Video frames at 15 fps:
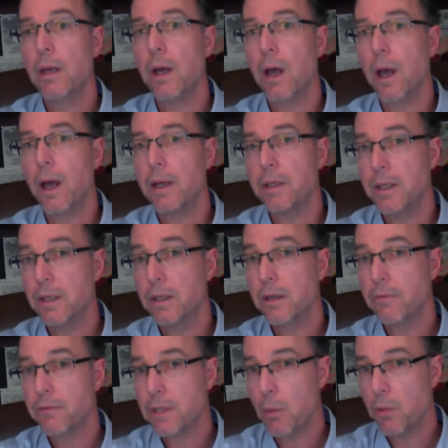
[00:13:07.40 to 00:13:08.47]
Ideally,
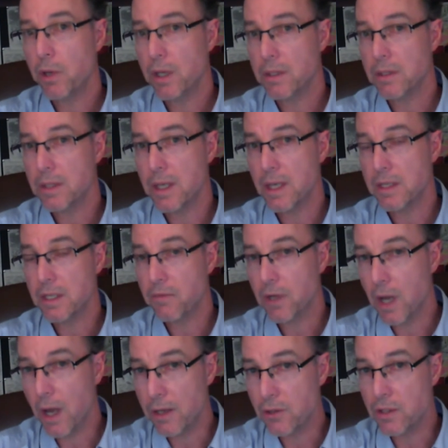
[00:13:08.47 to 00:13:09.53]
if someone has a sensitive
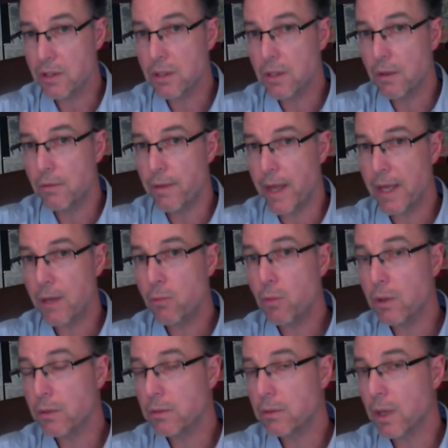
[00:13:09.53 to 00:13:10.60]
conscience, they
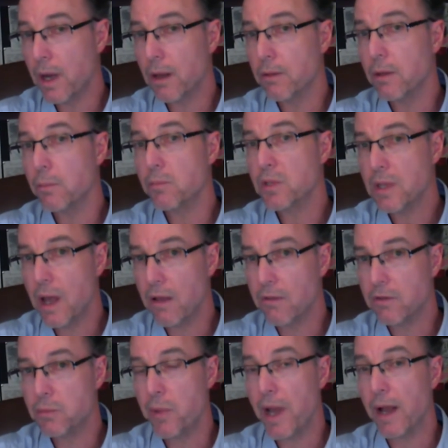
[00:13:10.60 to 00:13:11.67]
will dial
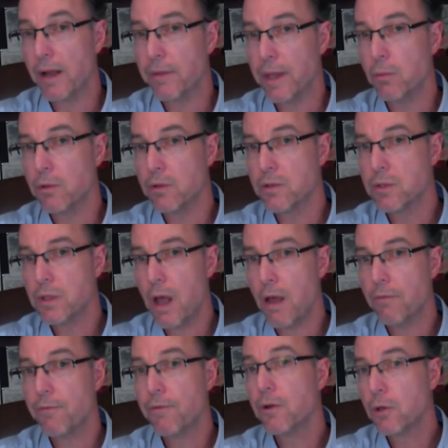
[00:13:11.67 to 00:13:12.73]
themselves back. They will
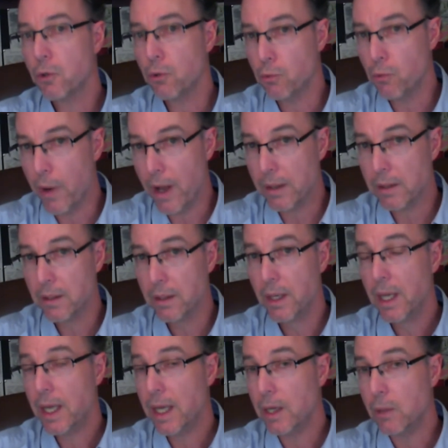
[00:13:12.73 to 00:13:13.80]
self-correct,
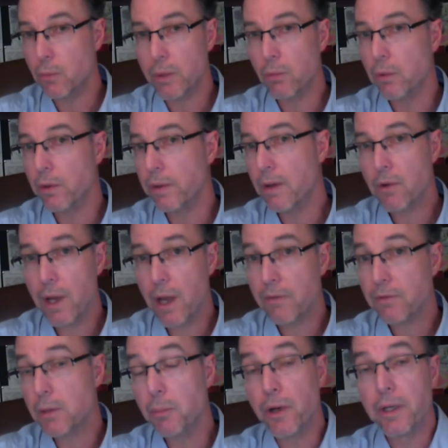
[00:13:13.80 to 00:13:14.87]
and we will never have
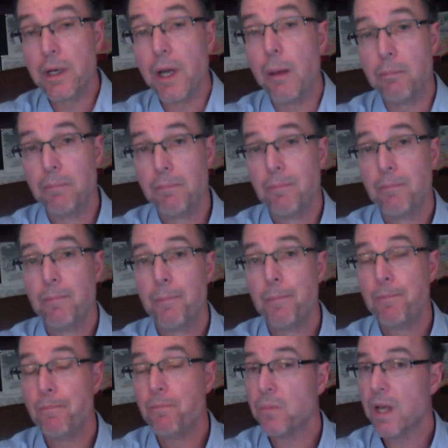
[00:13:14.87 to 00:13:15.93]
to bring it up.
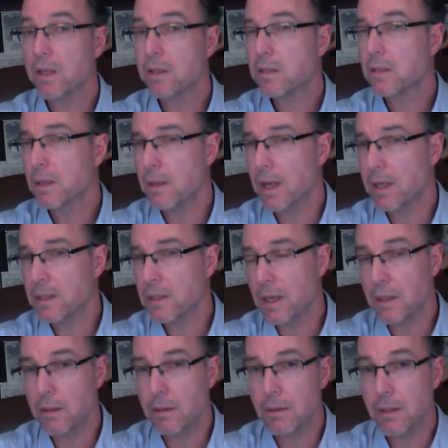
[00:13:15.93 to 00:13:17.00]
That's at
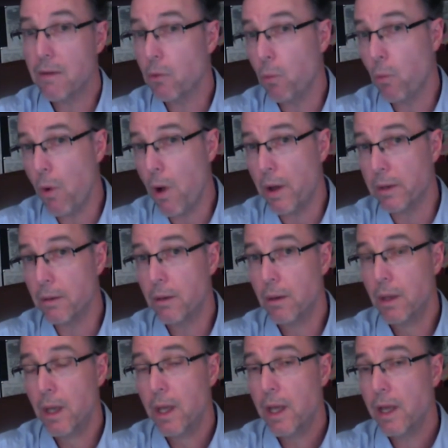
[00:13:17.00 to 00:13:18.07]
a level 1.
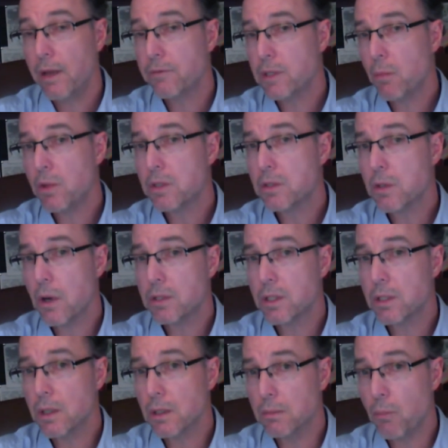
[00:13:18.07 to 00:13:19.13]
If someone starts
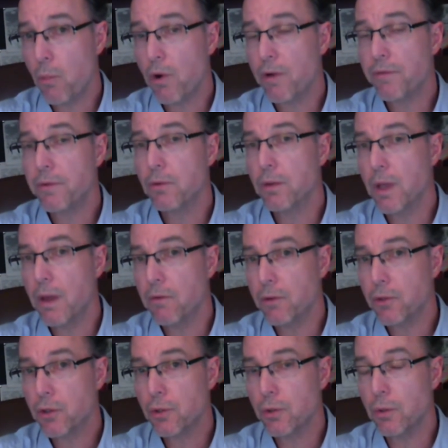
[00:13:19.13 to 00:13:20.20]
to morph into a level
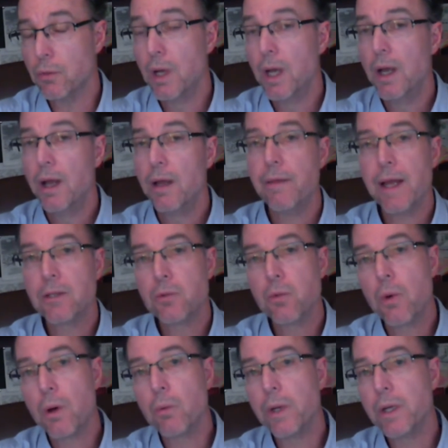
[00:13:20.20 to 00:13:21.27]
2, that's
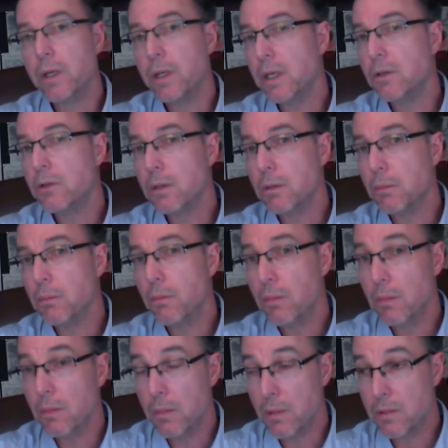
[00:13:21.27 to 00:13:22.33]
where we need to
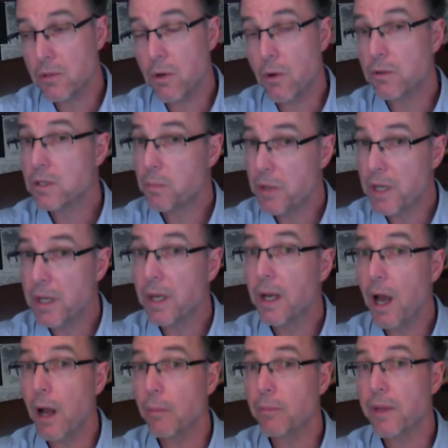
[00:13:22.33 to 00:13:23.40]
start speaking
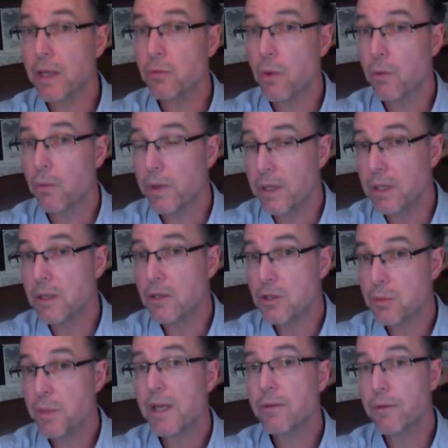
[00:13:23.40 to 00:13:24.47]
up. That's where we need to
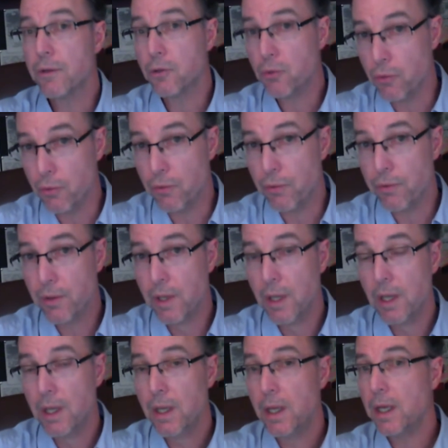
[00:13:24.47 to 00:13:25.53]
speak the truth
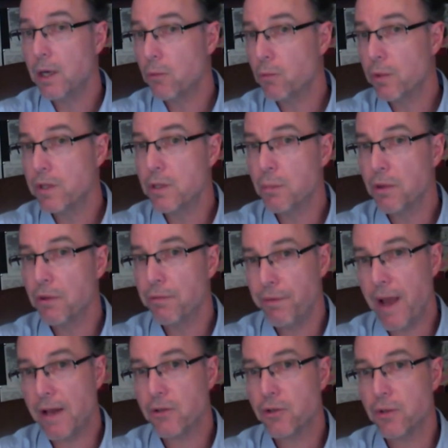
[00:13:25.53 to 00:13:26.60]
in a reasonable
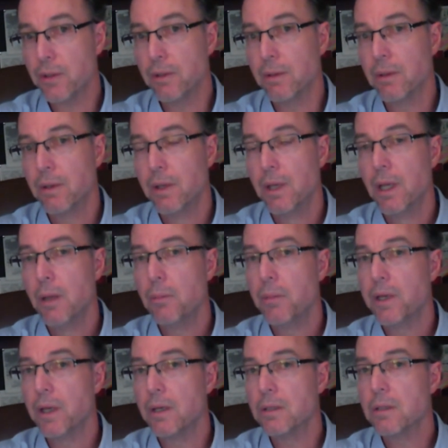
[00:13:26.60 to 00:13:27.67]
fashion,
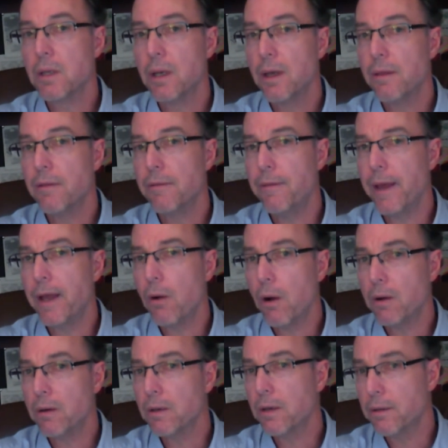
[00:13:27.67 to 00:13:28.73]
because they
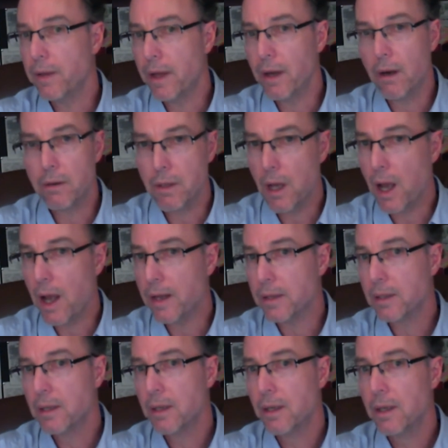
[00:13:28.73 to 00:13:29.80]
are
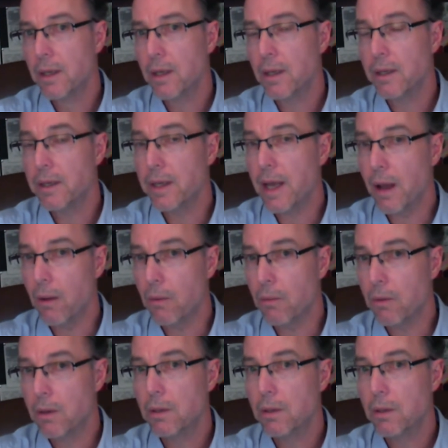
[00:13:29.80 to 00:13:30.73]
not now,